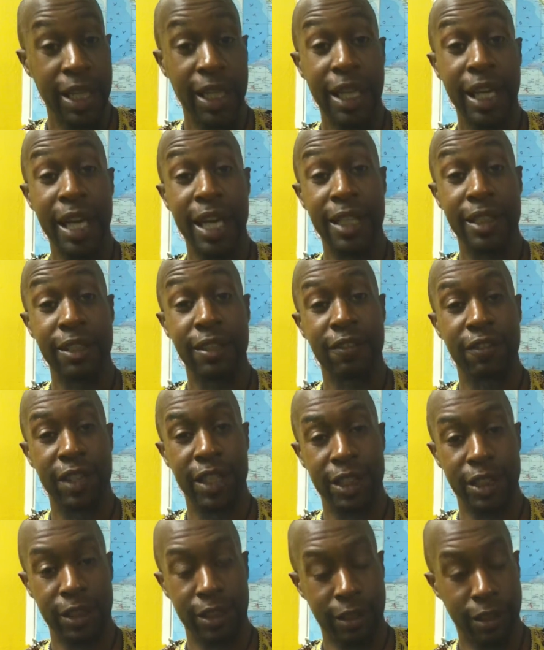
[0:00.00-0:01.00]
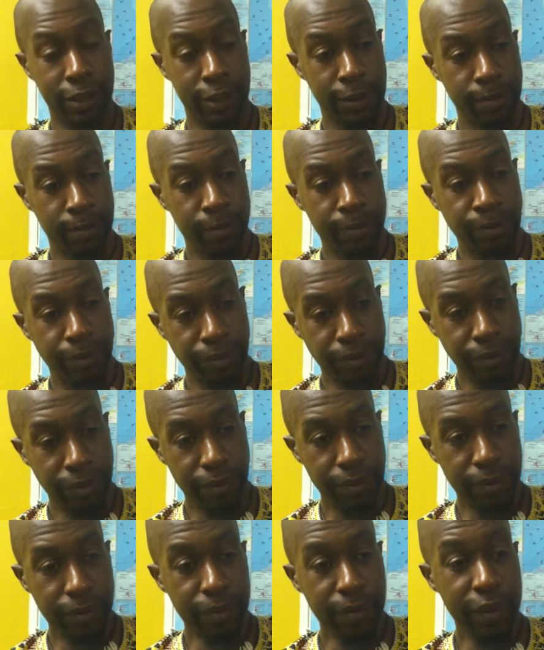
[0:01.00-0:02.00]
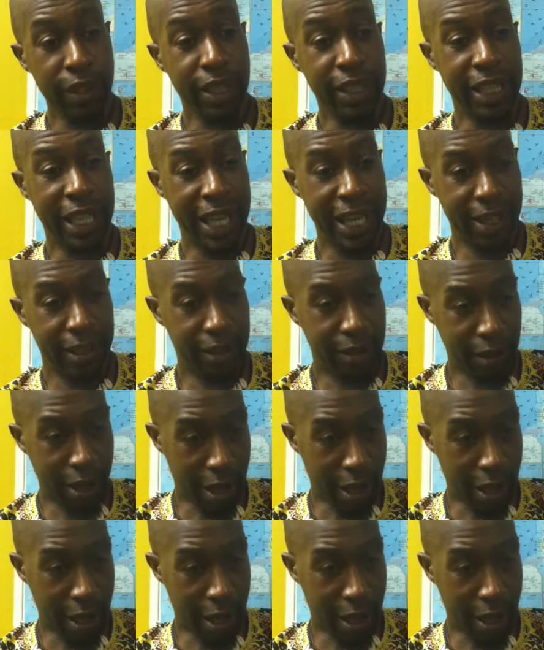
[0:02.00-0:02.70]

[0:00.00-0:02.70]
class divisions that